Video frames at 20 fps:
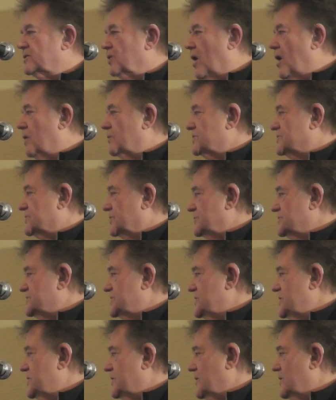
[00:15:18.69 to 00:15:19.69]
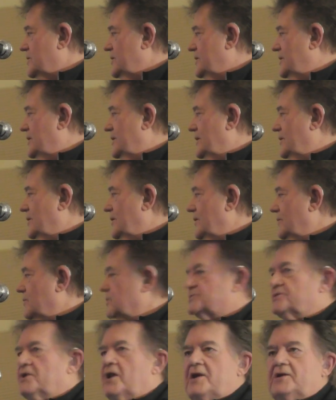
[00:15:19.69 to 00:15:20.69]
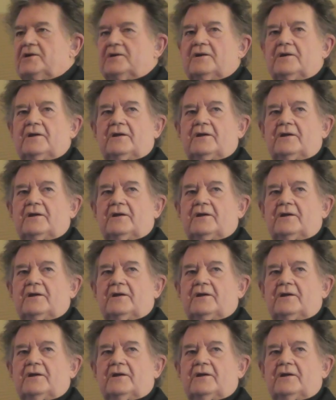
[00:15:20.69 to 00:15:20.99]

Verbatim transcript: Lollinger. Is he here? Where's Nate?